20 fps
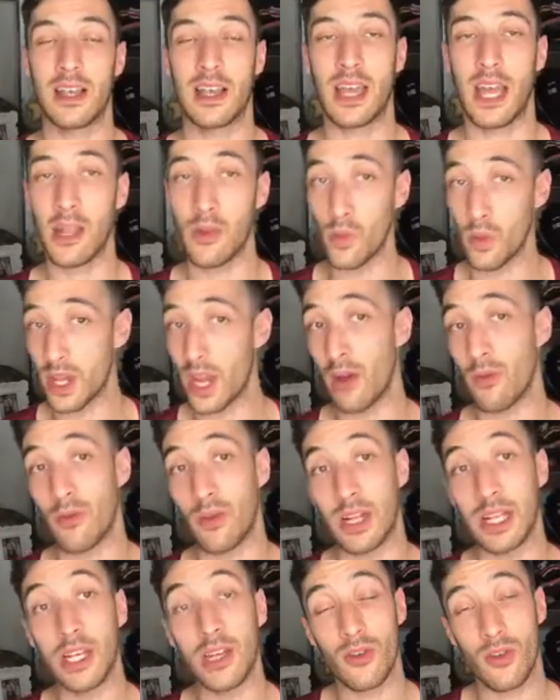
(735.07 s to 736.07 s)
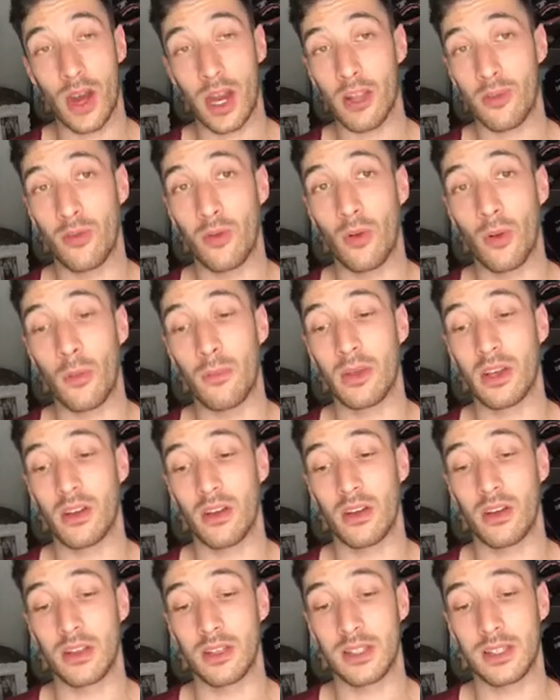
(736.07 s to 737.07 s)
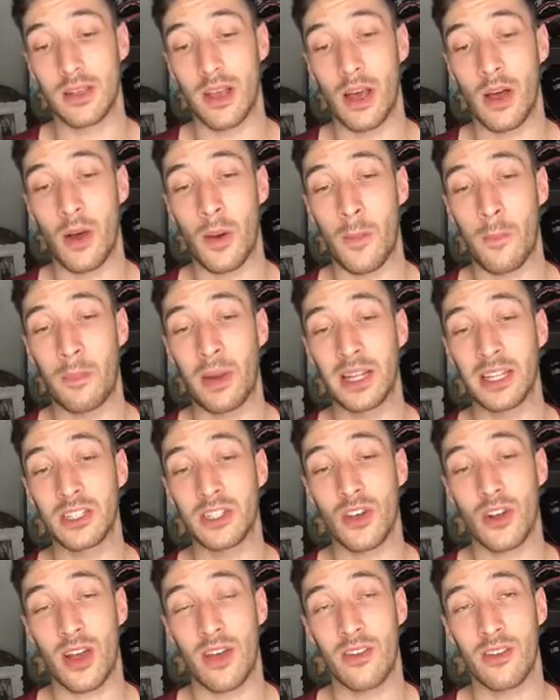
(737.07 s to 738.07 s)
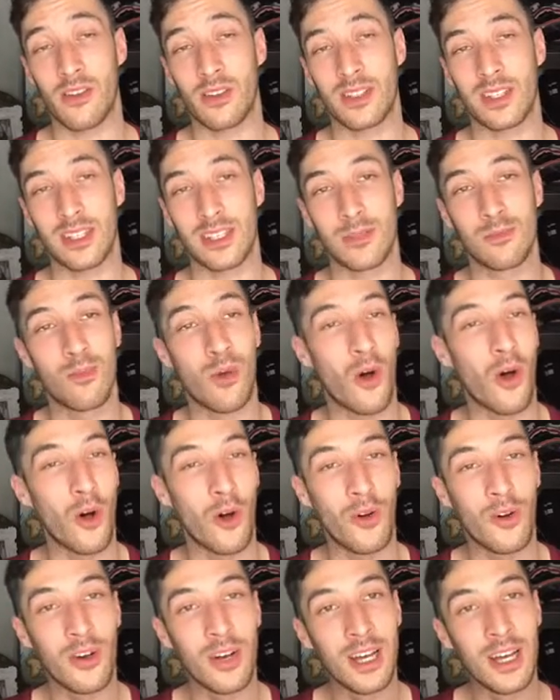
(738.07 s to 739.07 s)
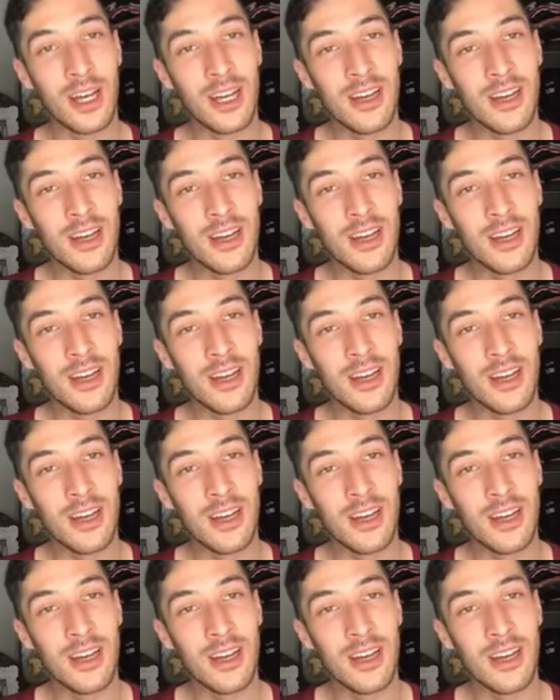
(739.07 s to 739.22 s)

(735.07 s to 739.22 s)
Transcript: Again, we are really grateful because uh, Ballet Trockadero is a small,